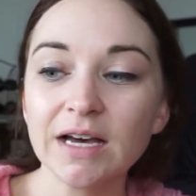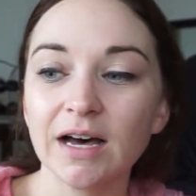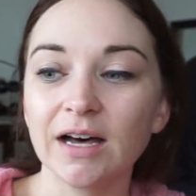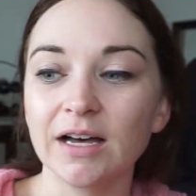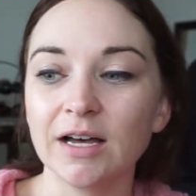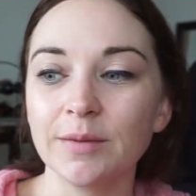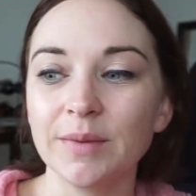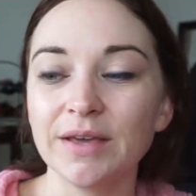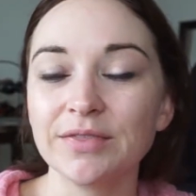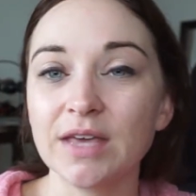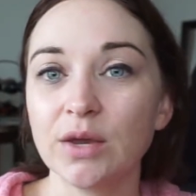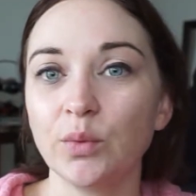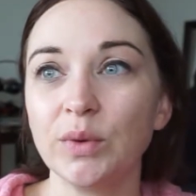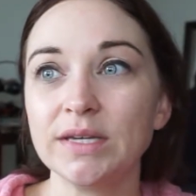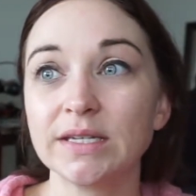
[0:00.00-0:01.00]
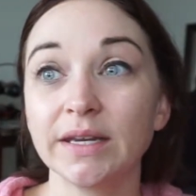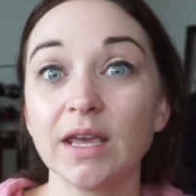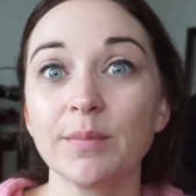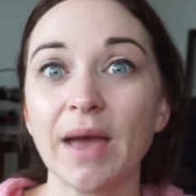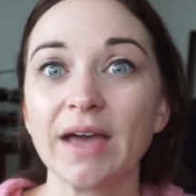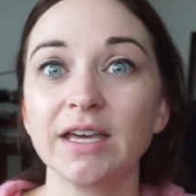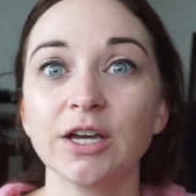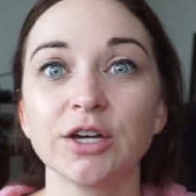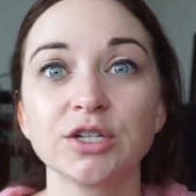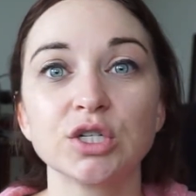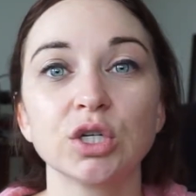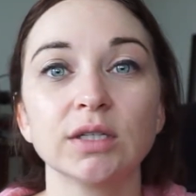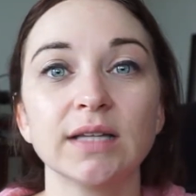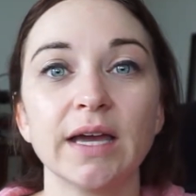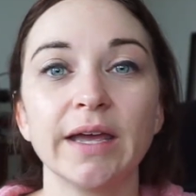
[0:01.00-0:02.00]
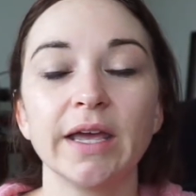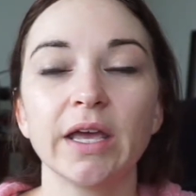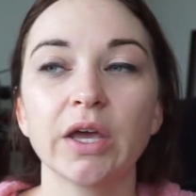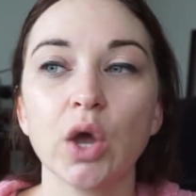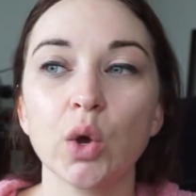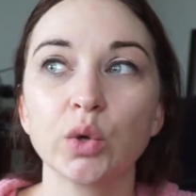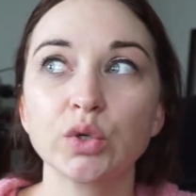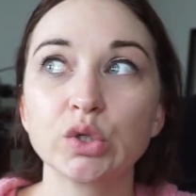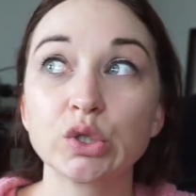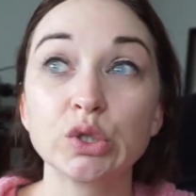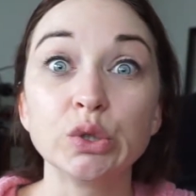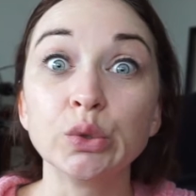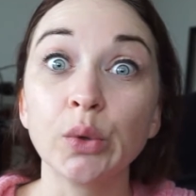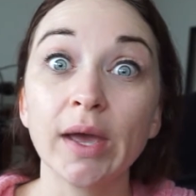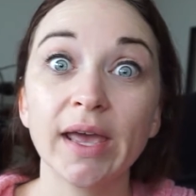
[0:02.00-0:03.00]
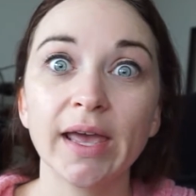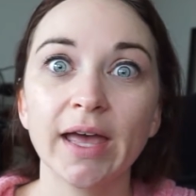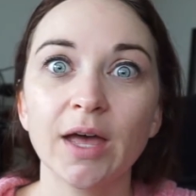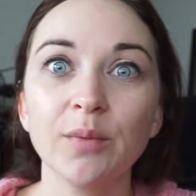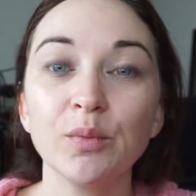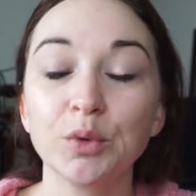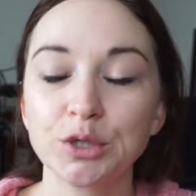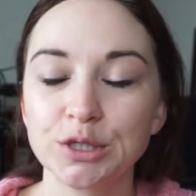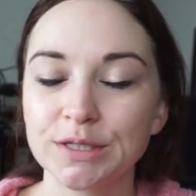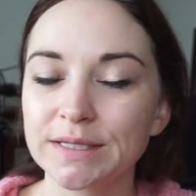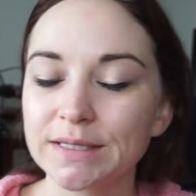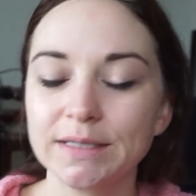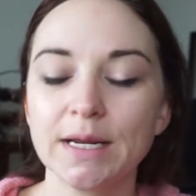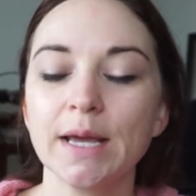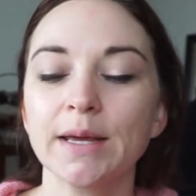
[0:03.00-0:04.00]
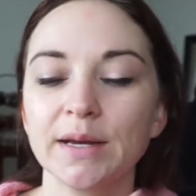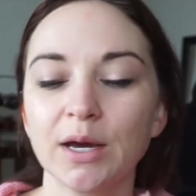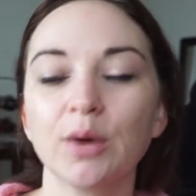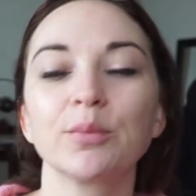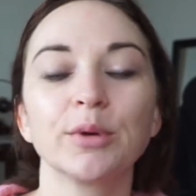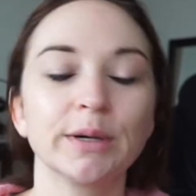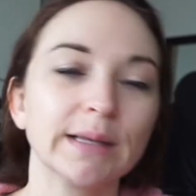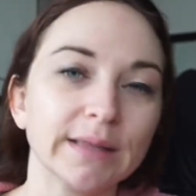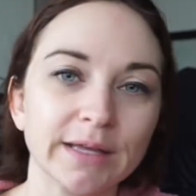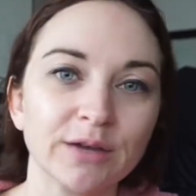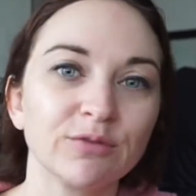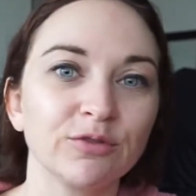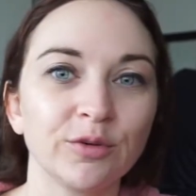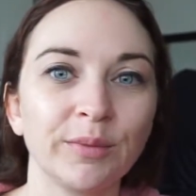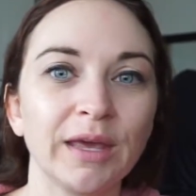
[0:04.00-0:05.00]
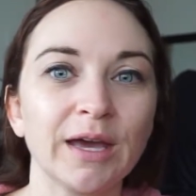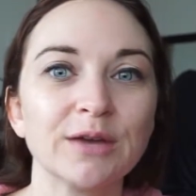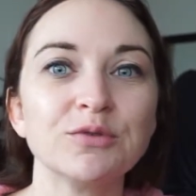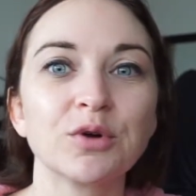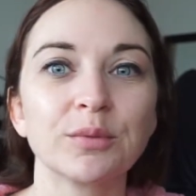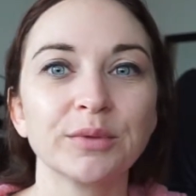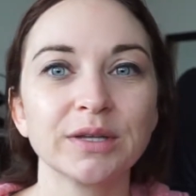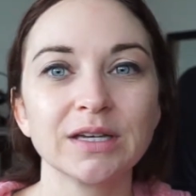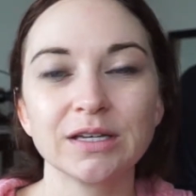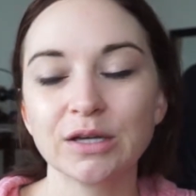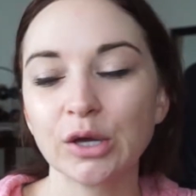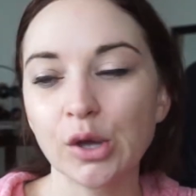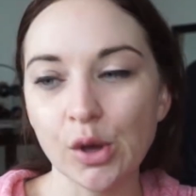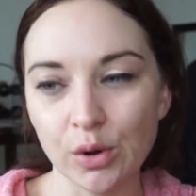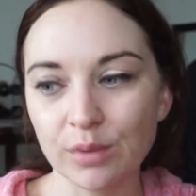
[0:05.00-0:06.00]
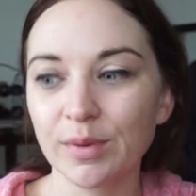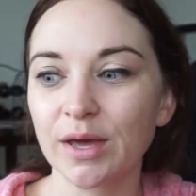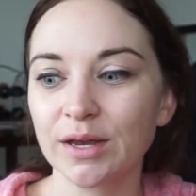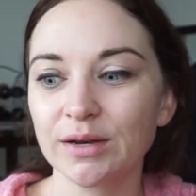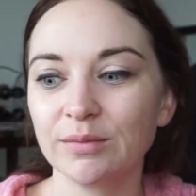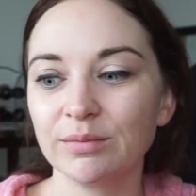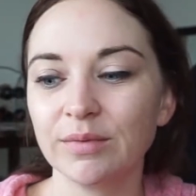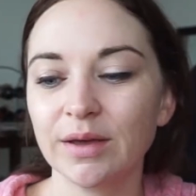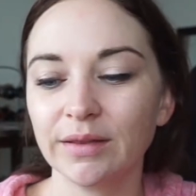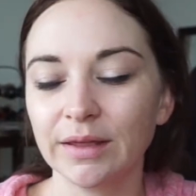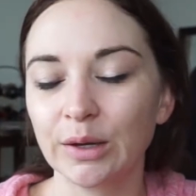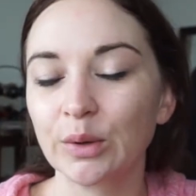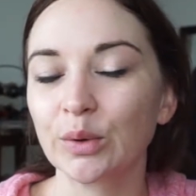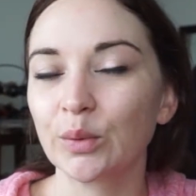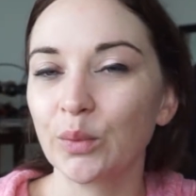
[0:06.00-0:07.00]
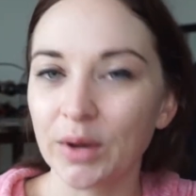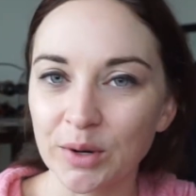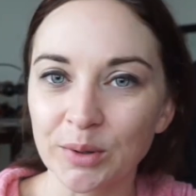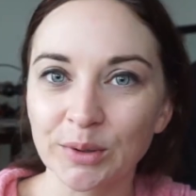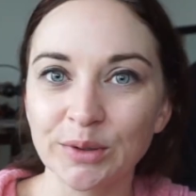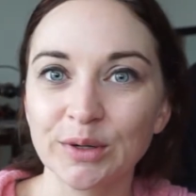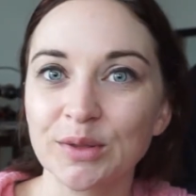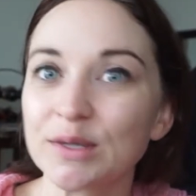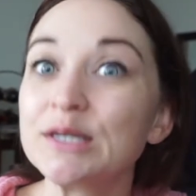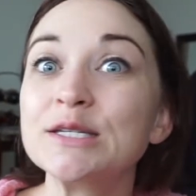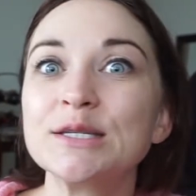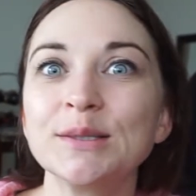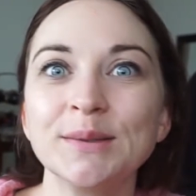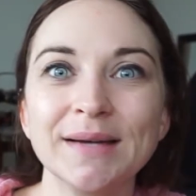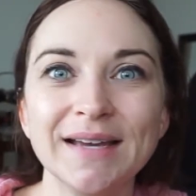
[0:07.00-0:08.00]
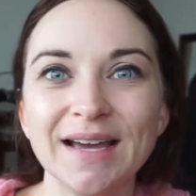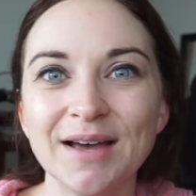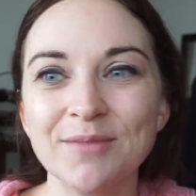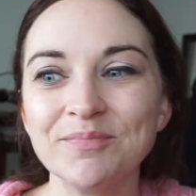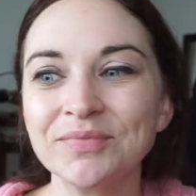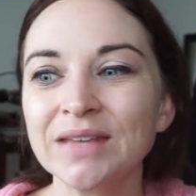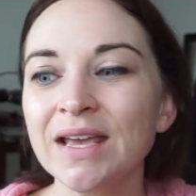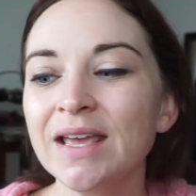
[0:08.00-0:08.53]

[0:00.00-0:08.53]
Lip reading: Then we didn't get back here till like 2 a.m., which is staying out pretty late for me. I normally go to bed like way earlier than 2 a.m.